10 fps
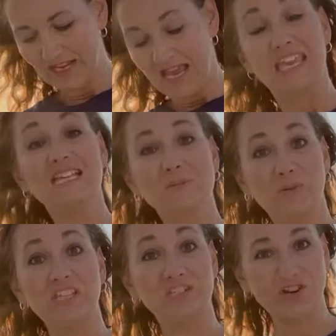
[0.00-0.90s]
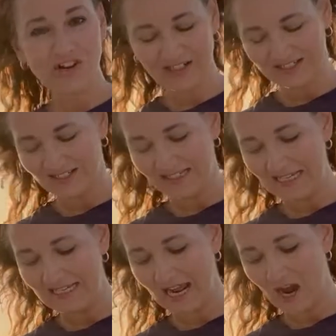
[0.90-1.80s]
He has put eternity
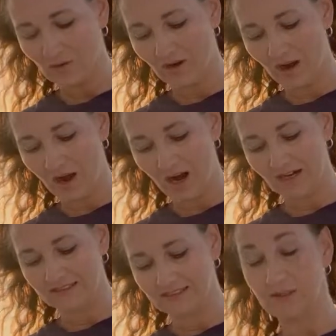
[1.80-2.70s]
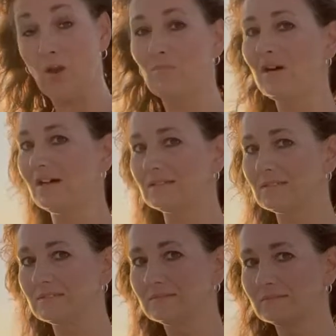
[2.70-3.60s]
in our hearts, but
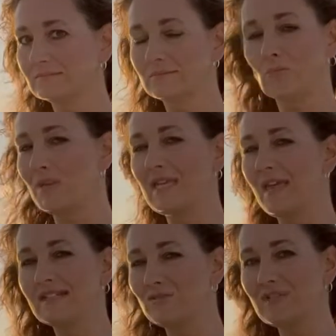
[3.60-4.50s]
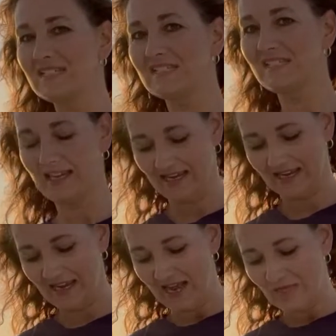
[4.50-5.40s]
we can't really see
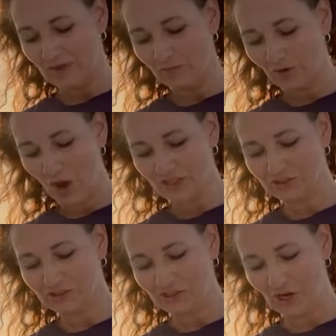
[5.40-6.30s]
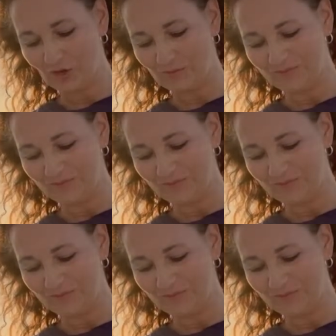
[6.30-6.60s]
the broad scope